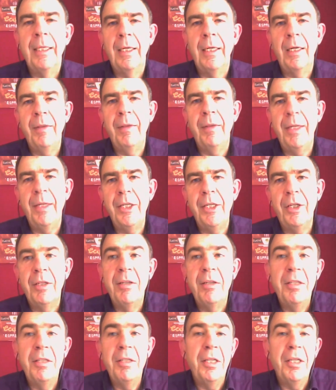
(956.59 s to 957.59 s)
and then you
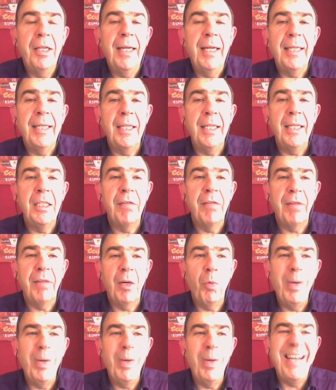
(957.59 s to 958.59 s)
can identify
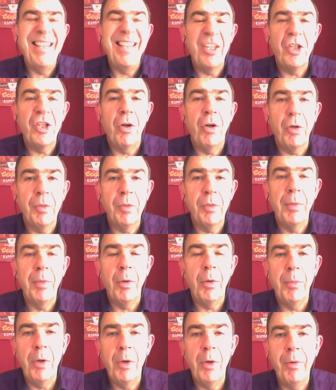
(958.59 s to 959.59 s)
where the stock's
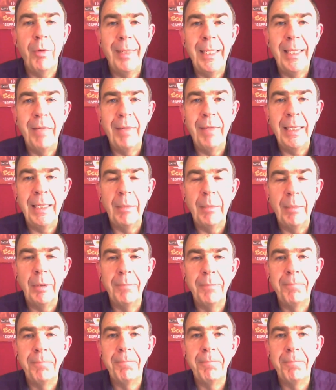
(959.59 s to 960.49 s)
more readily available.